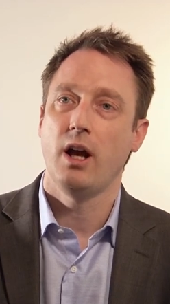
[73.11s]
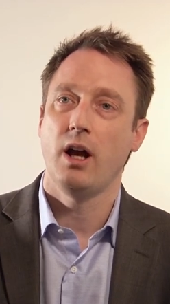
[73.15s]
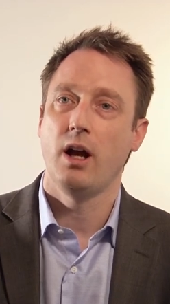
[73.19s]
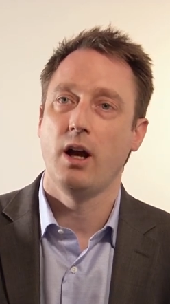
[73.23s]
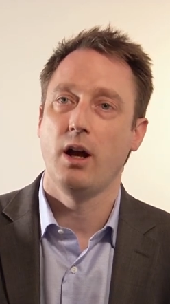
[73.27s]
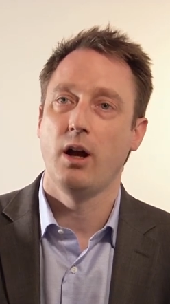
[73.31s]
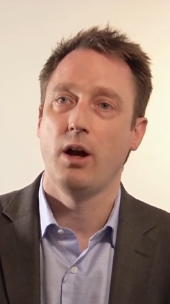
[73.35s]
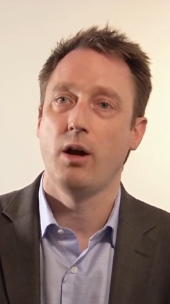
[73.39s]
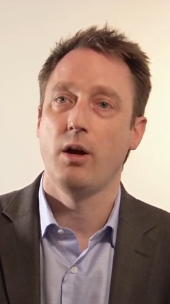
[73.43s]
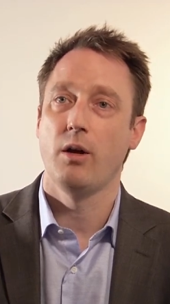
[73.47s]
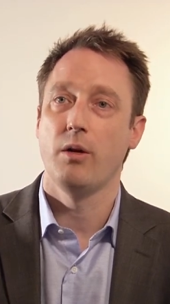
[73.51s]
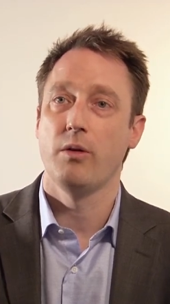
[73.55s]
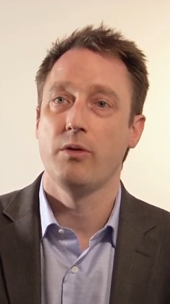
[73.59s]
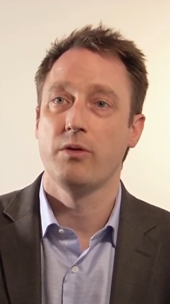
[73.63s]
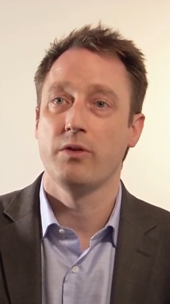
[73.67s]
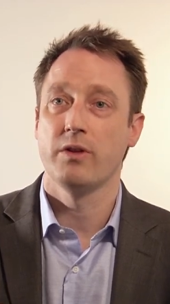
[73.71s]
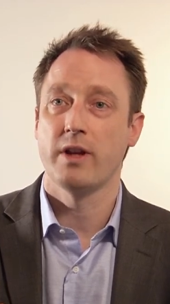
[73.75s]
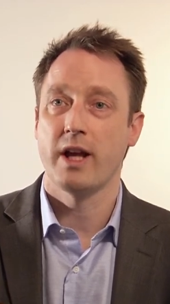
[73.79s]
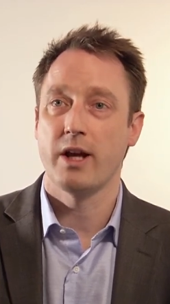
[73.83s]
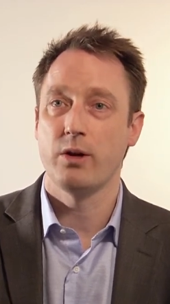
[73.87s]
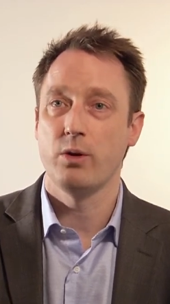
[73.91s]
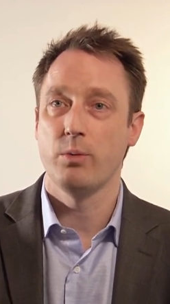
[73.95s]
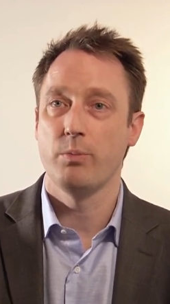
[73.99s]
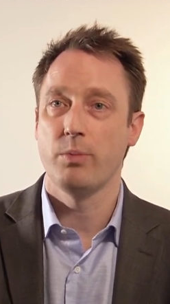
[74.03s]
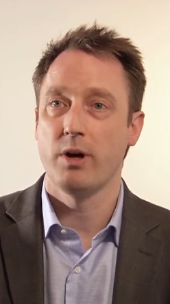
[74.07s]

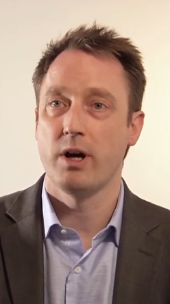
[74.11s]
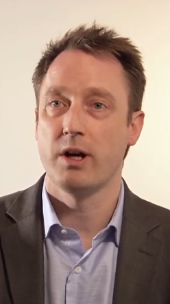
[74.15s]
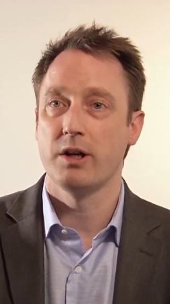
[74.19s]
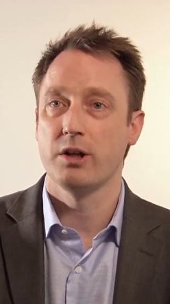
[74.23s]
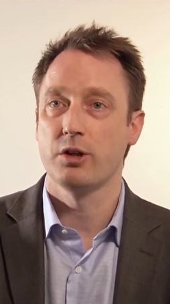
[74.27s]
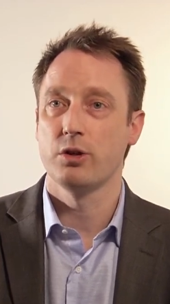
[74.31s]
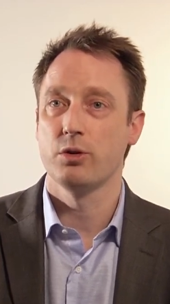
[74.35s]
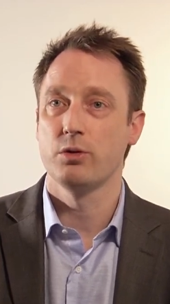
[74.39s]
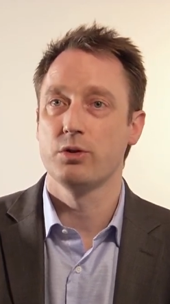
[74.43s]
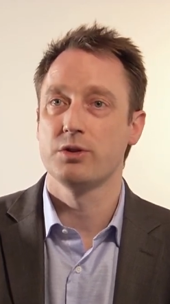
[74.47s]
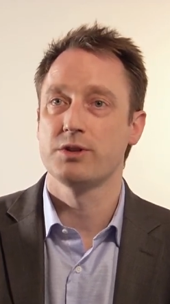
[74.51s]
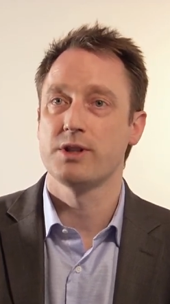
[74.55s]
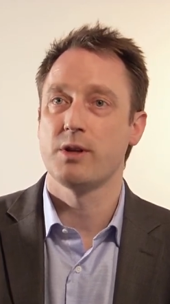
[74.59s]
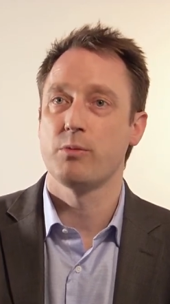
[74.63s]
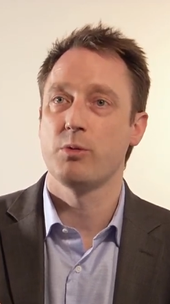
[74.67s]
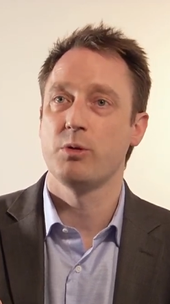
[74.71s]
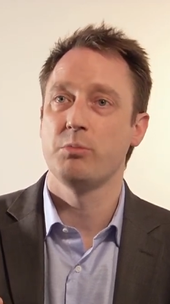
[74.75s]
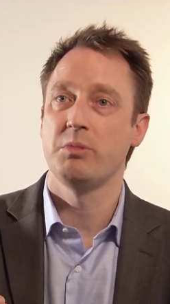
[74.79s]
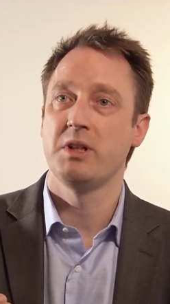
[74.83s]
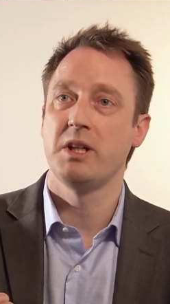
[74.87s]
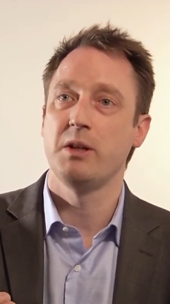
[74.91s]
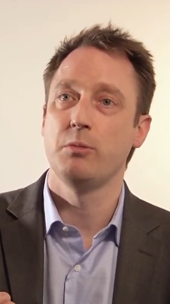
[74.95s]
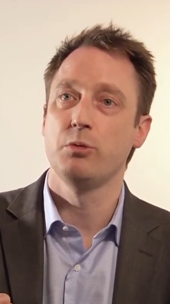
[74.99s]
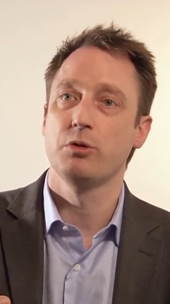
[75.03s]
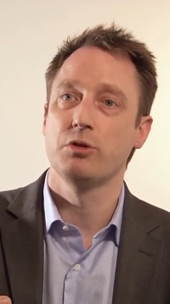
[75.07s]
nanoparticles that
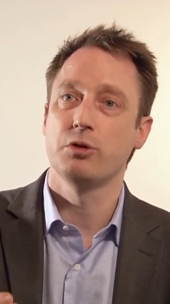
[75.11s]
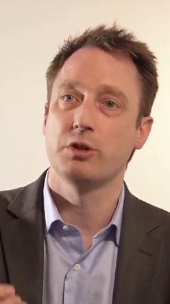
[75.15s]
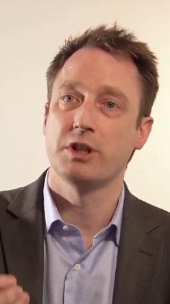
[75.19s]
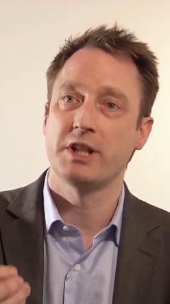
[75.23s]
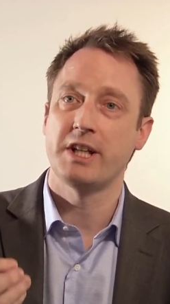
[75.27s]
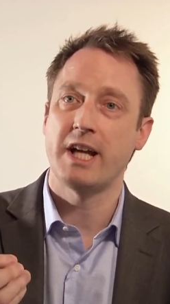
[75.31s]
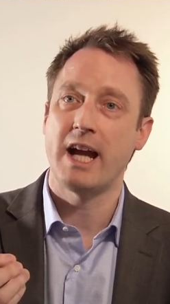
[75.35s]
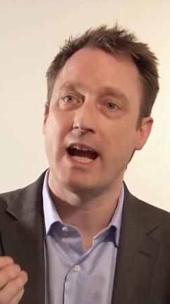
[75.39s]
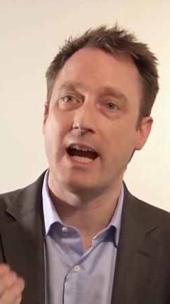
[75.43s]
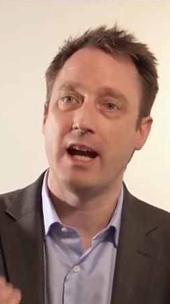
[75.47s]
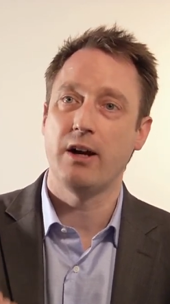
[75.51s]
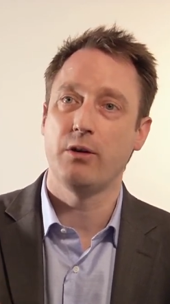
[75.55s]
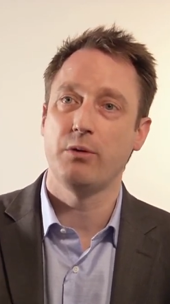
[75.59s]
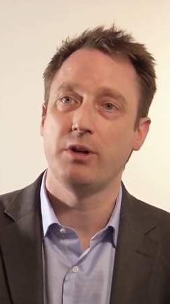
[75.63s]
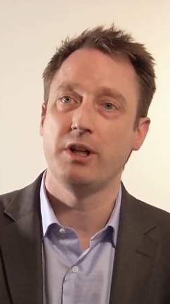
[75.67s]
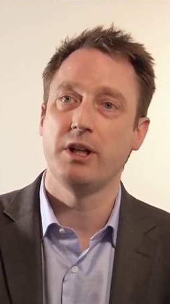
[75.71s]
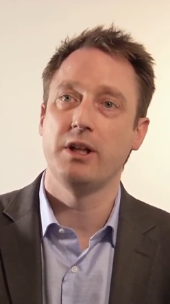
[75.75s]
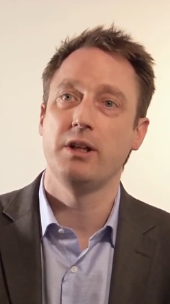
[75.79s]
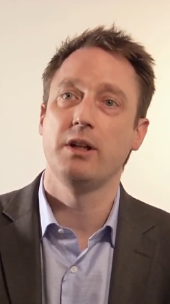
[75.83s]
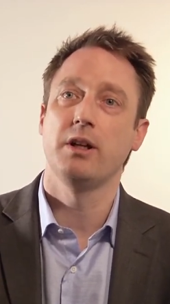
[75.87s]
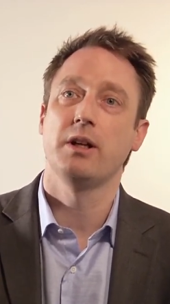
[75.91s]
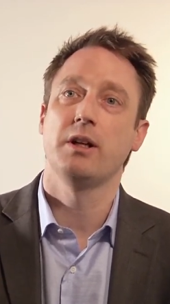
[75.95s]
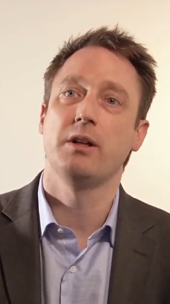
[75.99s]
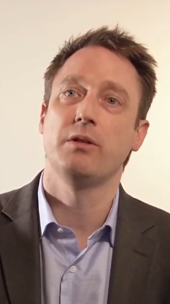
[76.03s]
would be able to carry